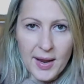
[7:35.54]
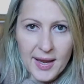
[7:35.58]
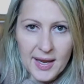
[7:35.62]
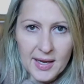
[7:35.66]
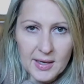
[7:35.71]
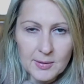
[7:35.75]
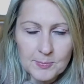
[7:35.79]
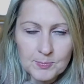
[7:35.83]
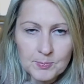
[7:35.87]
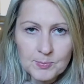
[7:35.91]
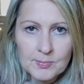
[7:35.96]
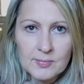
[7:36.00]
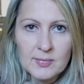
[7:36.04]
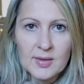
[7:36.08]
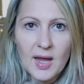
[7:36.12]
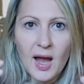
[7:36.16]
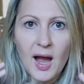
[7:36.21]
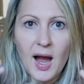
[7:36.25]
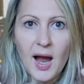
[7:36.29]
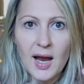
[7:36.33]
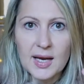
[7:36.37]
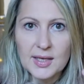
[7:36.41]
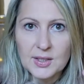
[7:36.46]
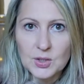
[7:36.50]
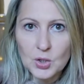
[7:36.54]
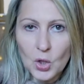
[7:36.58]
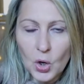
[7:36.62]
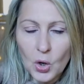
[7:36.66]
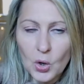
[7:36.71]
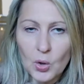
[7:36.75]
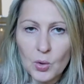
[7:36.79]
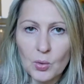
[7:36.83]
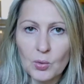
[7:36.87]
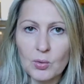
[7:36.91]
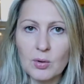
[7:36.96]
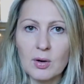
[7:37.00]
way I
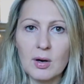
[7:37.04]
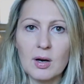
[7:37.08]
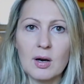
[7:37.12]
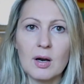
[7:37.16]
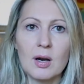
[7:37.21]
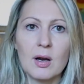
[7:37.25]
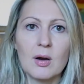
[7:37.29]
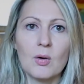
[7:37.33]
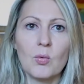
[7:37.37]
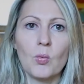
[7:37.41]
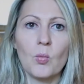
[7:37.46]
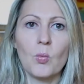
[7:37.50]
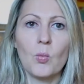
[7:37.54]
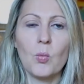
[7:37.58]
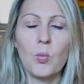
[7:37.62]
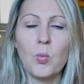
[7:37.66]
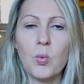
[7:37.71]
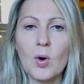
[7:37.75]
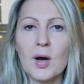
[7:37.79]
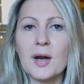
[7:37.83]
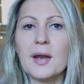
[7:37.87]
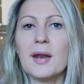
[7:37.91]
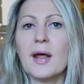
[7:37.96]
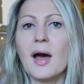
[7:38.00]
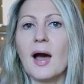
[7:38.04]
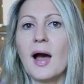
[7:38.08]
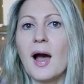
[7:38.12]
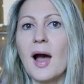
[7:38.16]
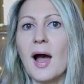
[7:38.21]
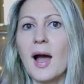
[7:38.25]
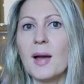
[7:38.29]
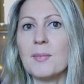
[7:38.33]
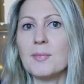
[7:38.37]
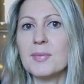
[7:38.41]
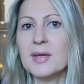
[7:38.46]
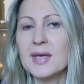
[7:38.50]
know what
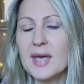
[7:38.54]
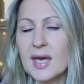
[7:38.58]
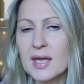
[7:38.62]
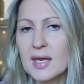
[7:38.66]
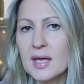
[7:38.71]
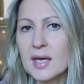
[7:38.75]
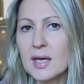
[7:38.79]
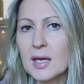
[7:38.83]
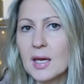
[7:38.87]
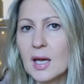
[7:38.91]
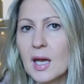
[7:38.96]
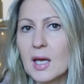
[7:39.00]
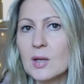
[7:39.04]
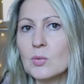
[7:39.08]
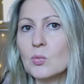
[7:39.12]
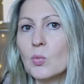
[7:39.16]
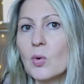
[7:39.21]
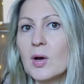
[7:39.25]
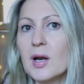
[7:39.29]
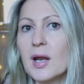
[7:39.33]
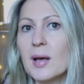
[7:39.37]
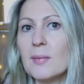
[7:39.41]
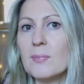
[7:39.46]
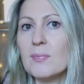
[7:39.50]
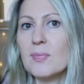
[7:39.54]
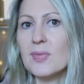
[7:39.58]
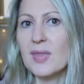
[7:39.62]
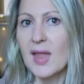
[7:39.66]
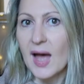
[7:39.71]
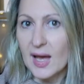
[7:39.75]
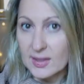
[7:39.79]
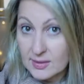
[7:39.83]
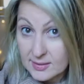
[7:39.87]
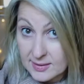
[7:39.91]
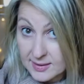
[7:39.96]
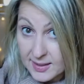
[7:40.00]
I'm getting and what
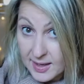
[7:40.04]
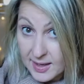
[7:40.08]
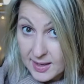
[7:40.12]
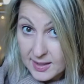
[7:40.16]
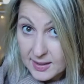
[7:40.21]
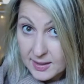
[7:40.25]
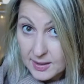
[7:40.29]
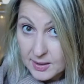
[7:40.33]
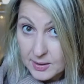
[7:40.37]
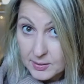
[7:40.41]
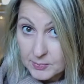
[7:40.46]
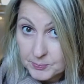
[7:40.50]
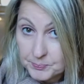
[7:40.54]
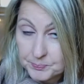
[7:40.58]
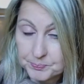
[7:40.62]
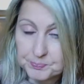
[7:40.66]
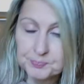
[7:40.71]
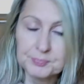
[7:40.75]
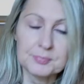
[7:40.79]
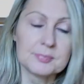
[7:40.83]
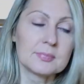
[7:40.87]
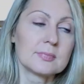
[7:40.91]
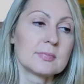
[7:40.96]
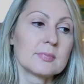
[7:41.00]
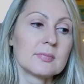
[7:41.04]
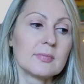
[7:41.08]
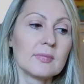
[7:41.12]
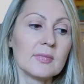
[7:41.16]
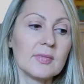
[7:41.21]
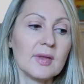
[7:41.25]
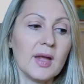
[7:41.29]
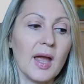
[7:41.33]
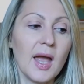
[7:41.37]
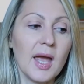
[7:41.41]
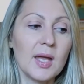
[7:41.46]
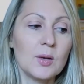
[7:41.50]
I'm not getting.
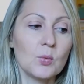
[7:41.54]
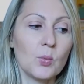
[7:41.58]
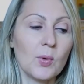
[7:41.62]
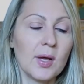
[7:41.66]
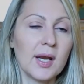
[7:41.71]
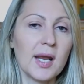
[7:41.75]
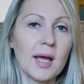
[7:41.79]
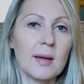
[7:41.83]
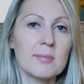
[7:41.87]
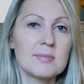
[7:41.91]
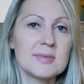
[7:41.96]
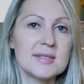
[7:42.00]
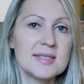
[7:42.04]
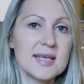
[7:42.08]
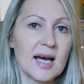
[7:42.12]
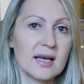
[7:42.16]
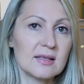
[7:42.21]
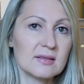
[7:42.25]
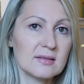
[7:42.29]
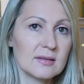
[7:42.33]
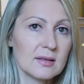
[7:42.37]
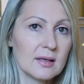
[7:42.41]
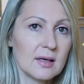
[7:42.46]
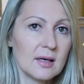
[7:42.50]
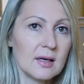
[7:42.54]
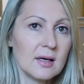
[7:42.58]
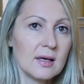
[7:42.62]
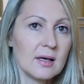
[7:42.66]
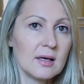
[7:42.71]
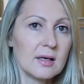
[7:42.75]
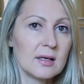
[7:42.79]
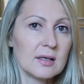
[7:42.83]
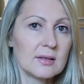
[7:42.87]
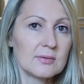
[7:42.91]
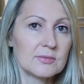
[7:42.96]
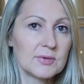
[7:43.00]
And when I'm done
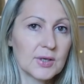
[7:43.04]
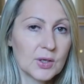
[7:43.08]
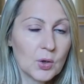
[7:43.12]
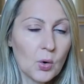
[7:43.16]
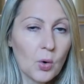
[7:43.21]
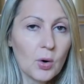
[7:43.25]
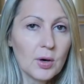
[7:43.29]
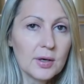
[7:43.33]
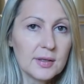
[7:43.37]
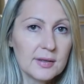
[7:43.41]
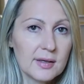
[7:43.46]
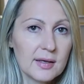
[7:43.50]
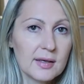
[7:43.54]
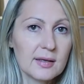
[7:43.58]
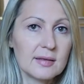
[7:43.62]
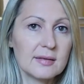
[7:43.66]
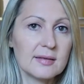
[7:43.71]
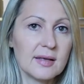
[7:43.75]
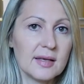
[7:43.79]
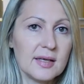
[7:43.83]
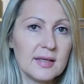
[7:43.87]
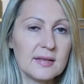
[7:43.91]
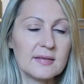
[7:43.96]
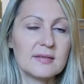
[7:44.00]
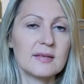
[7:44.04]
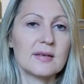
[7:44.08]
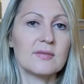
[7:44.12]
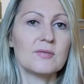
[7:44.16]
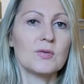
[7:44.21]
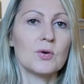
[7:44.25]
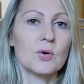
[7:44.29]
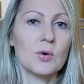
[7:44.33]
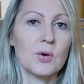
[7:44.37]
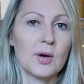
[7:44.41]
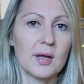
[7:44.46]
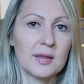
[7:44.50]
recording the
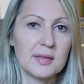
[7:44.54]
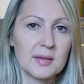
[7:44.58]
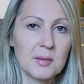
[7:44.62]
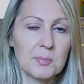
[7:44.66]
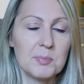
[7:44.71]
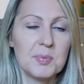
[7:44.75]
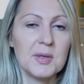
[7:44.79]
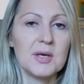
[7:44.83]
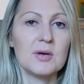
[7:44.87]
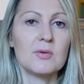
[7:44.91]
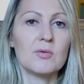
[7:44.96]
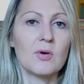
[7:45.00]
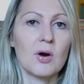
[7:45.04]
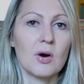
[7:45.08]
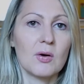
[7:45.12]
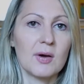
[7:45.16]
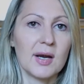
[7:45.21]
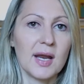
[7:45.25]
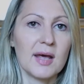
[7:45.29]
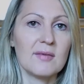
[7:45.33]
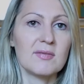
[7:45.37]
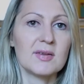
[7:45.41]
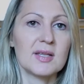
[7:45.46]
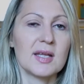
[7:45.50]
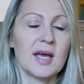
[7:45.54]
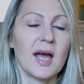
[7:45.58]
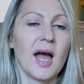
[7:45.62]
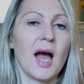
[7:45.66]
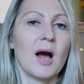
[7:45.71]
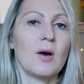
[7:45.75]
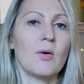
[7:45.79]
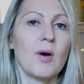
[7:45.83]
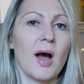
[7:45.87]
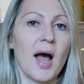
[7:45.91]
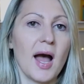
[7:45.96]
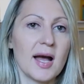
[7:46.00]
interview and the B-roll and everything,
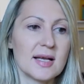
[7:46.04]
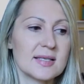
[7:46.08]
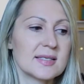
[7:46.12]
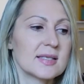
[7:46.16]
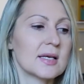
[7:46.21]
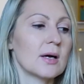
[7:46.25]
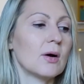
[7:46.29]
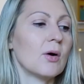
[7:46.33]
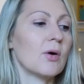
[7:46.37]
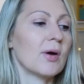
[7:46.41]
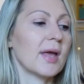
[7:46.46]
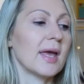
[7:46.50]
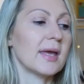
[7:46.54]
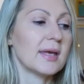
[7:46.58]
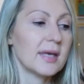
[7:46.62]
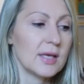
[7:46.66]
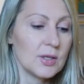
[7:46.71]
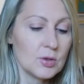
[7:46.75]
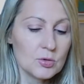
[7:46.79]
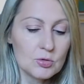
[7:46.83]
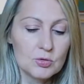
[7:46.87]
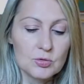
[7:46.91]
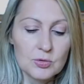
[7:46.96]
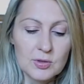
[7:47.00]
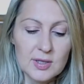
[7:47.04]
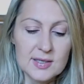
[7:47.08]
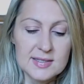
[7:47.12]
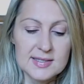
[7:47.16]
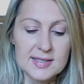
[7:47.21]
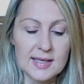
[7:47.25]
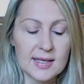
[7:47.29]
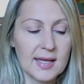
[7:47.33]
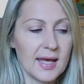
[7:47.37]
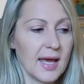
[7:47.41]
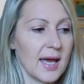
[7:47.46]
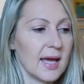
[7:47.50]
I'll ask her, okay, can you do
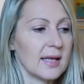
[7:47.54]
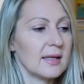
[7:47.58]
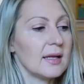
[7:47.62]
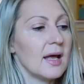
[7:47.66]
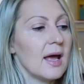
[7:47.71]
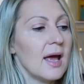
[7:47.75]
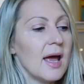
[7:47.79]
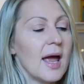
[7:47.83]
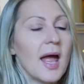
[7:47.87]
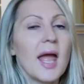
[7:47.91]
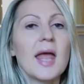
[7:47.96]
this again?